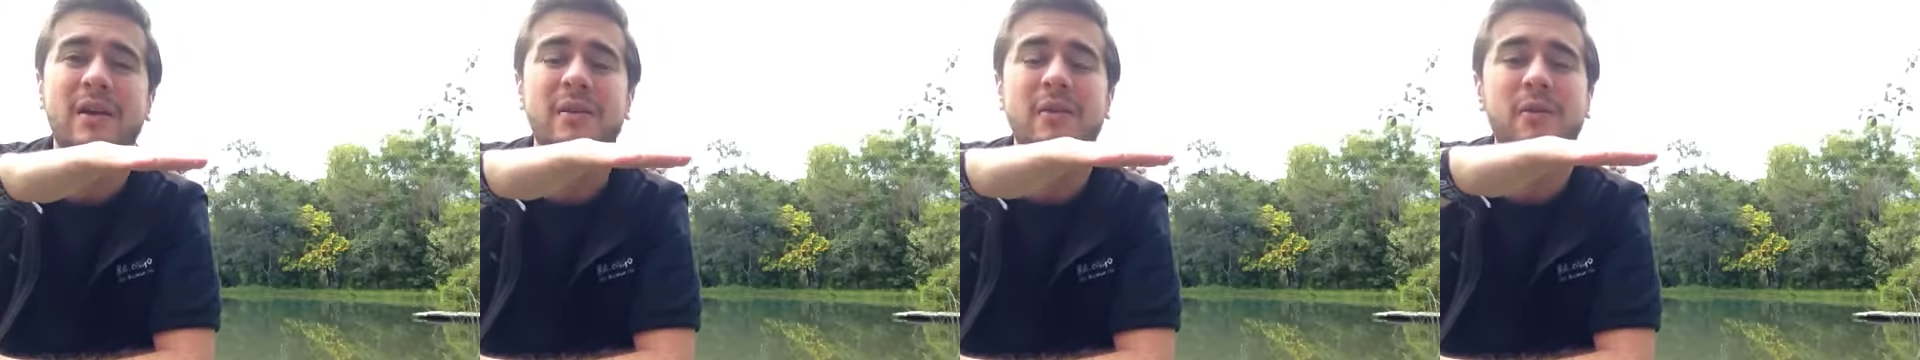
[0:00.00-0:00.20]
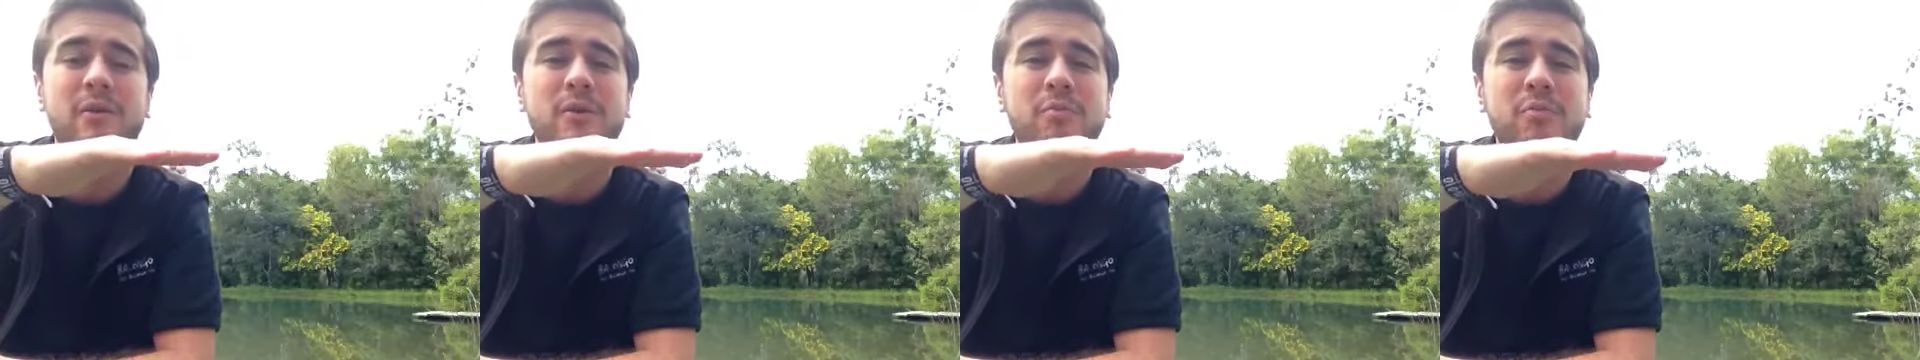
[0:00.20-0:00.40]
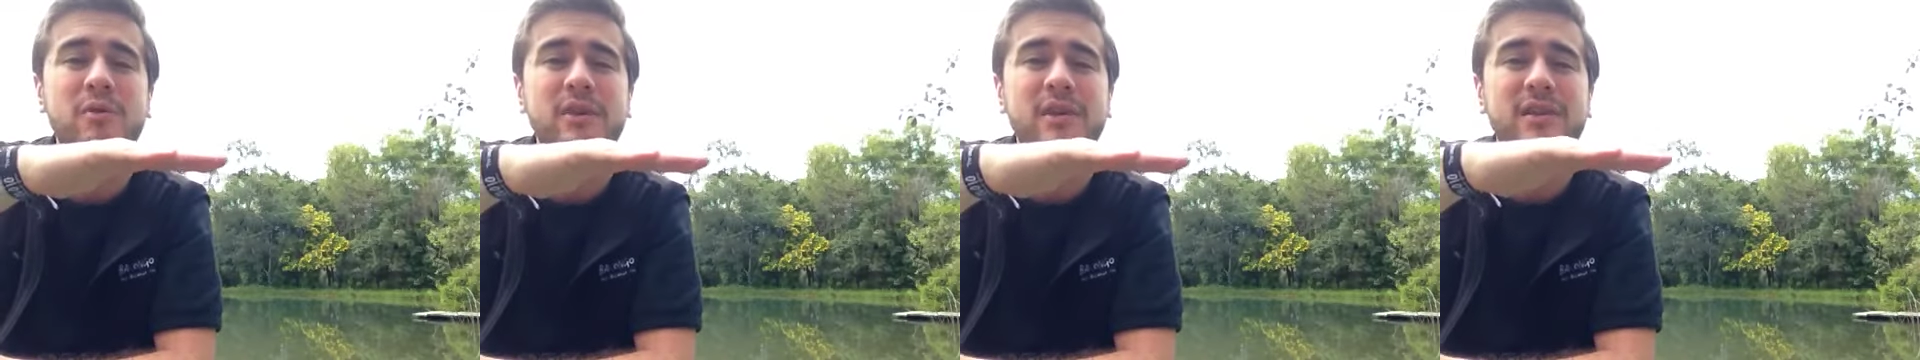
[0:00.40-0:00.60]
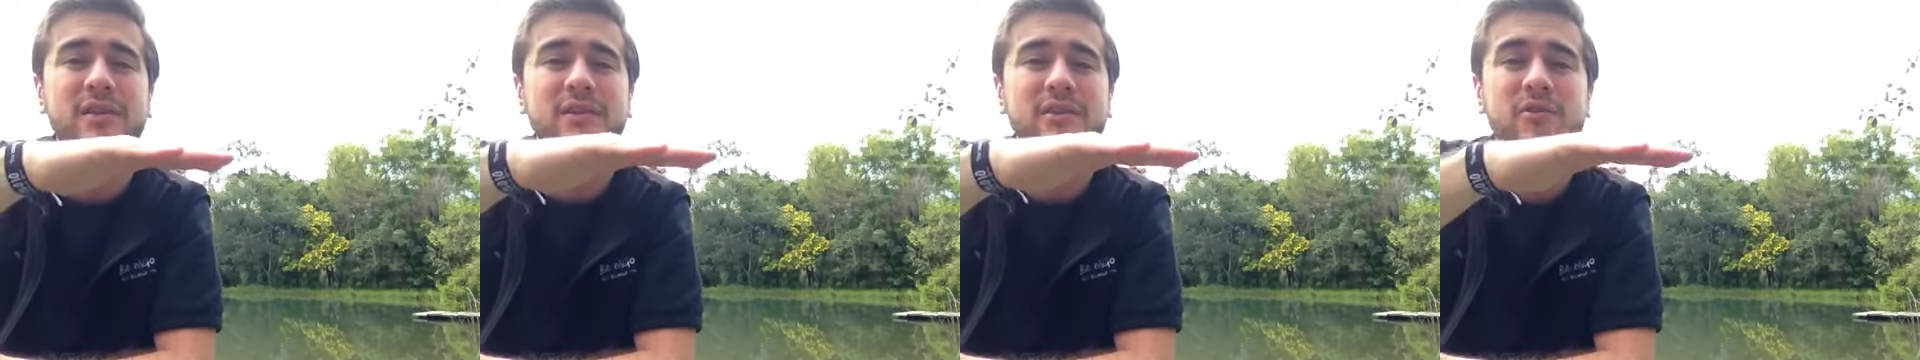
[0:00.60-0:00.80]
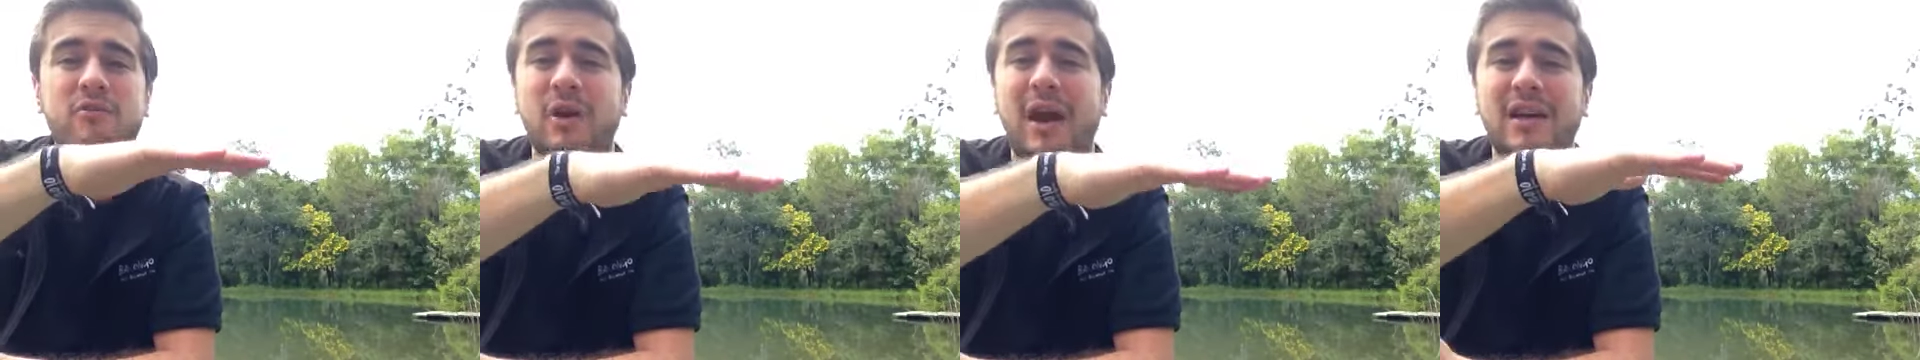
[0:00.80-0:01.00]
the airplane
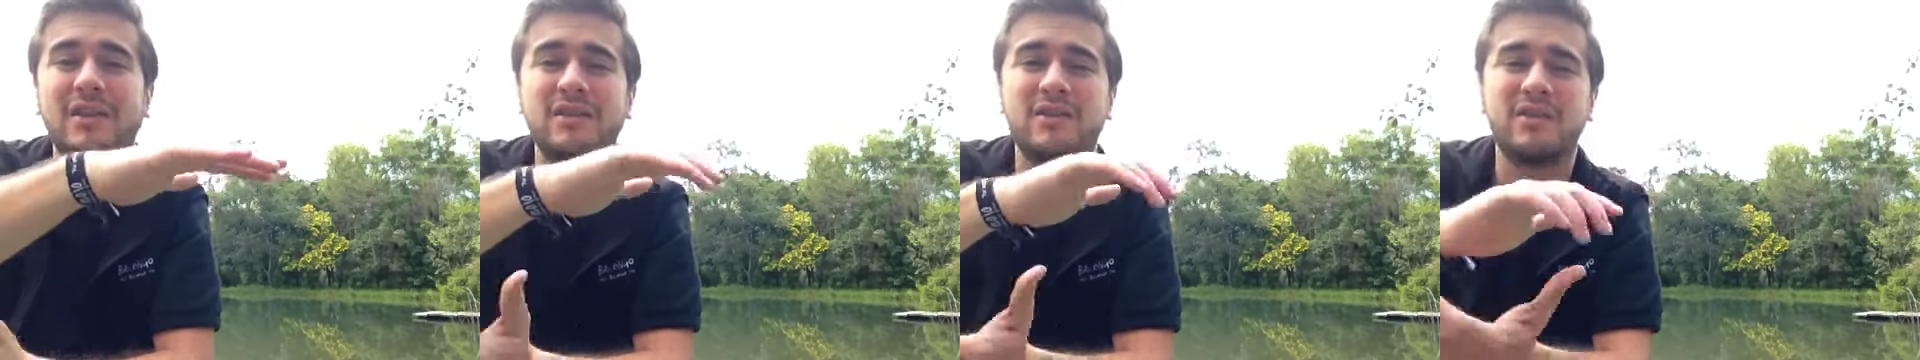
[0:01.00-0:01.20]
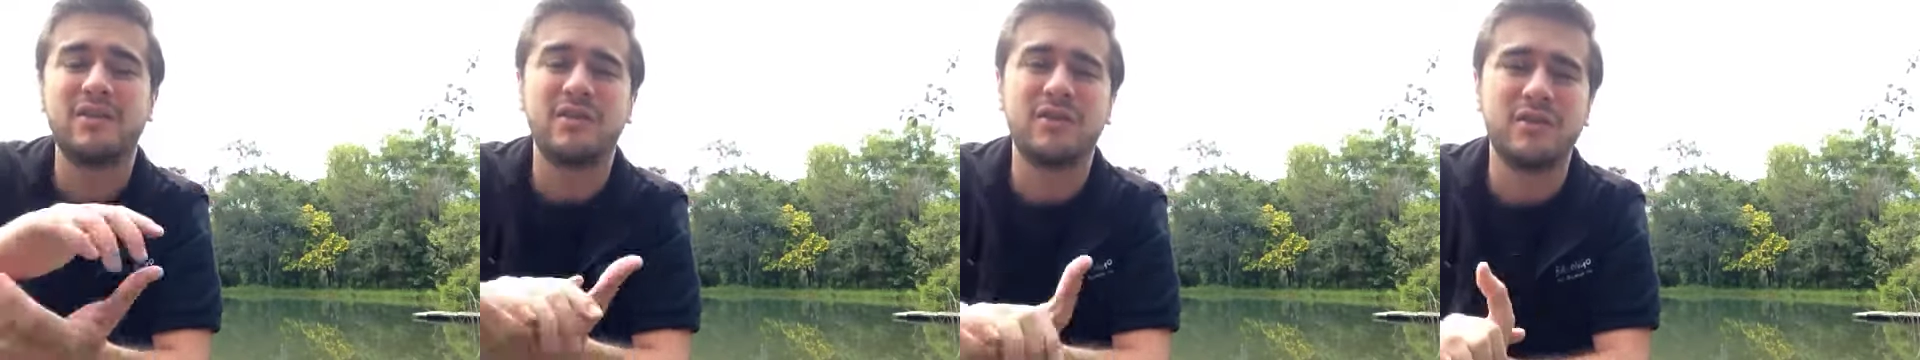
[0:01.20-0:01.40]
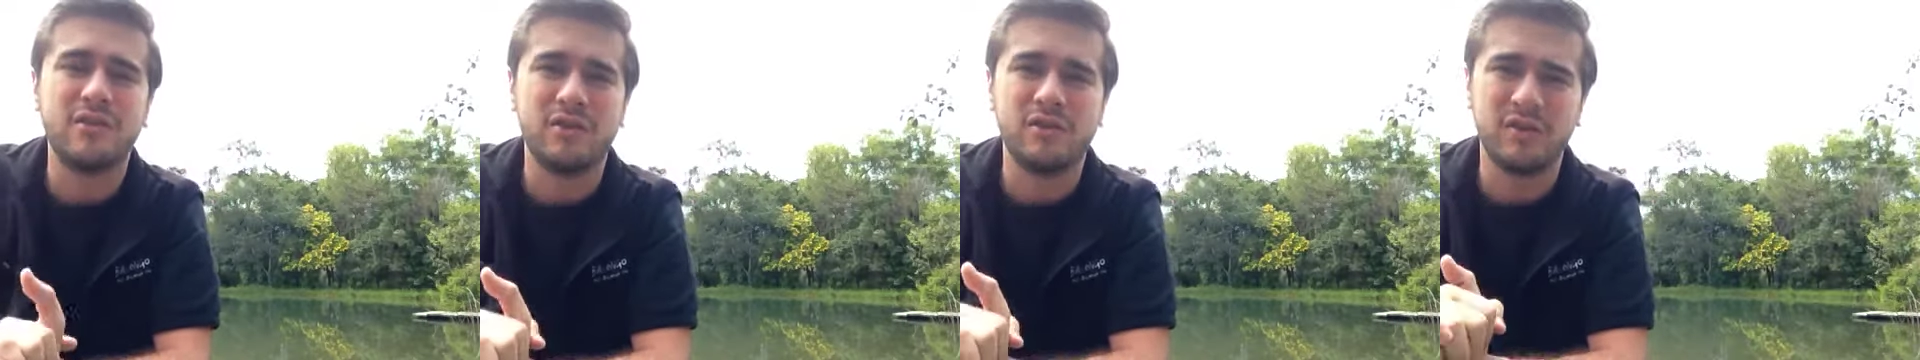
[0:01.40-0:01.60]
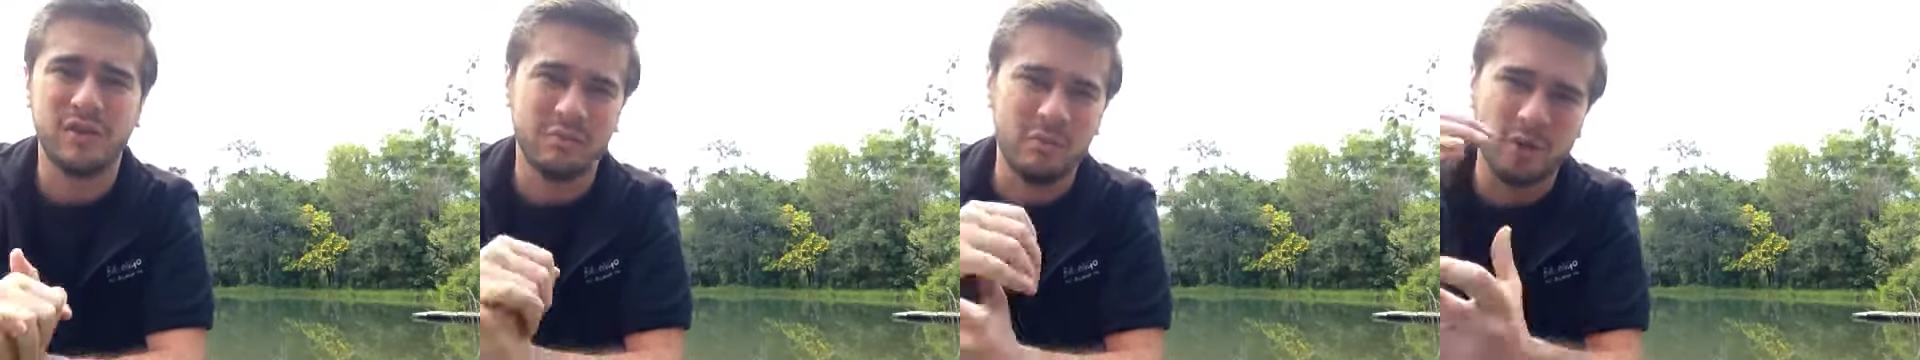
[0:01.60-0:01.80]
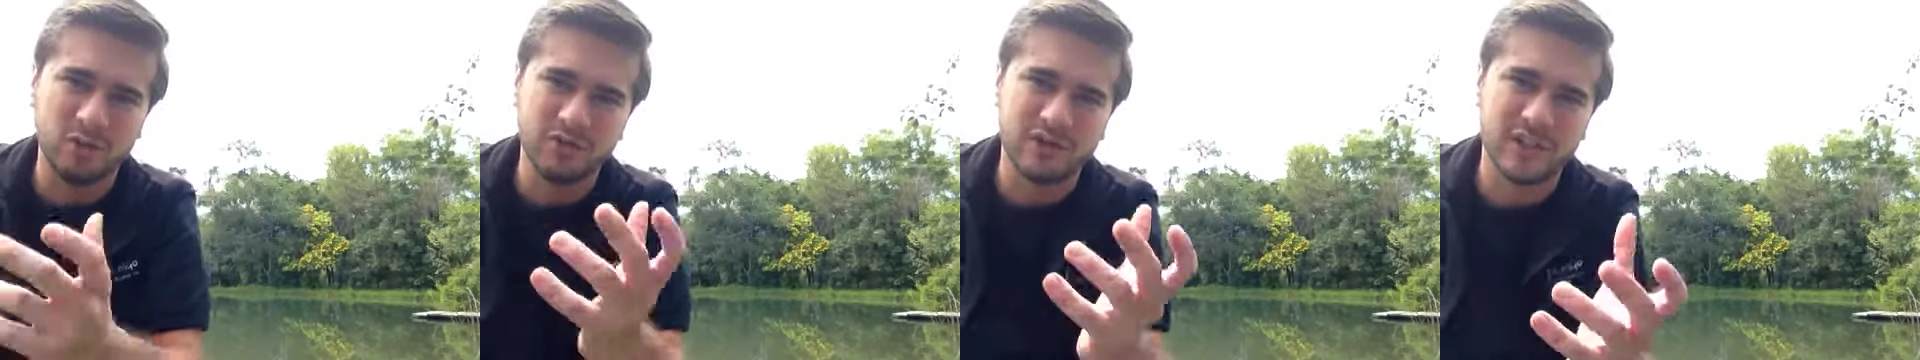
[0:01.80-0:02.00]
crashed on the
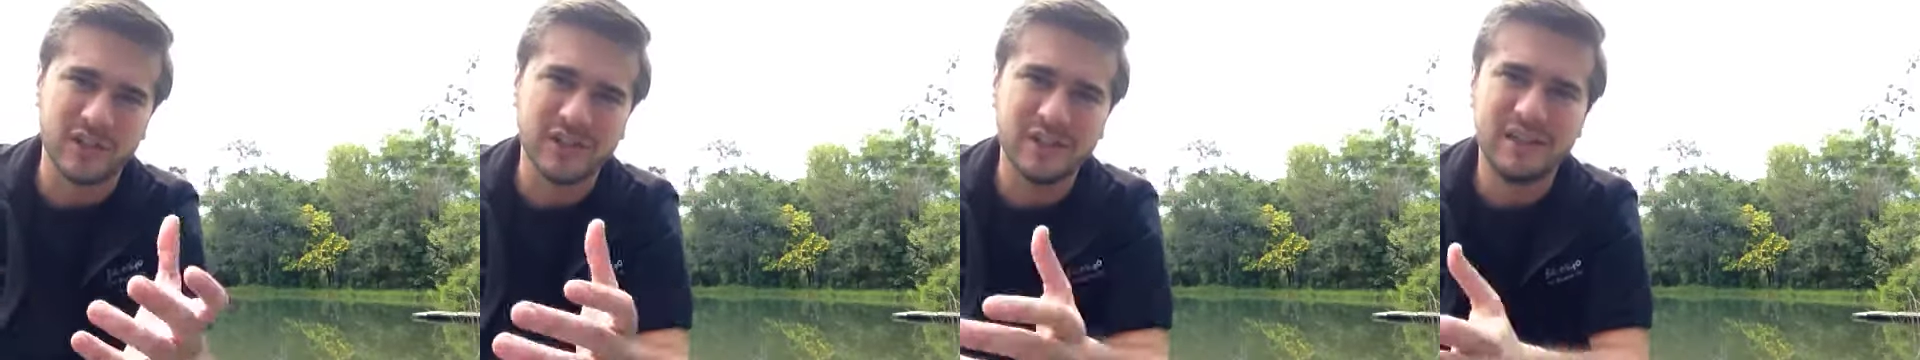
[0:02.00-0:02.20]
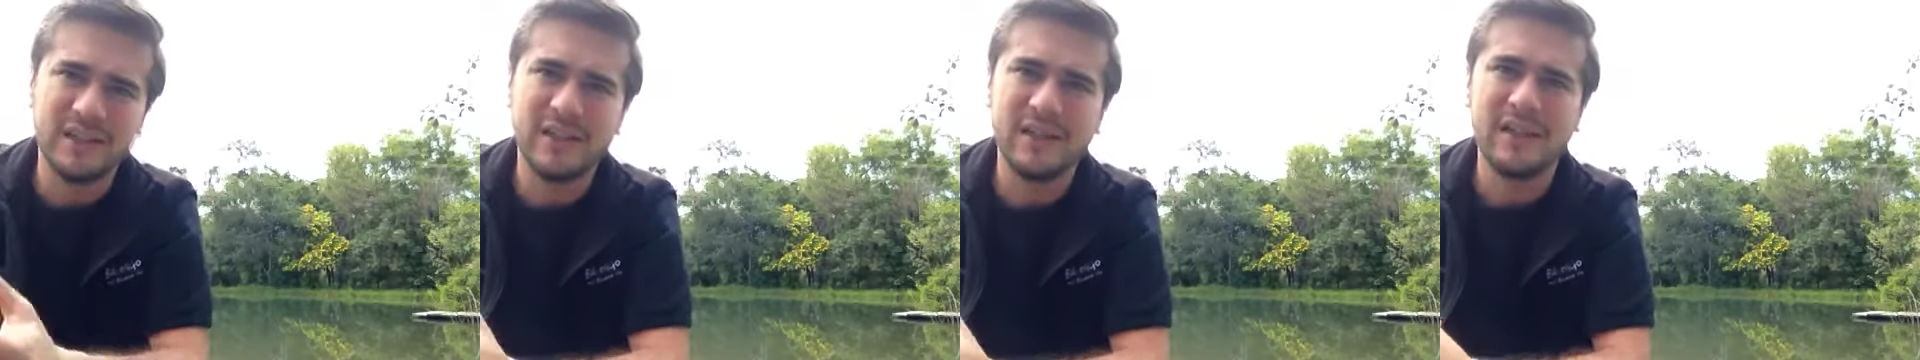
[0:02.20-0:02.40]
mountain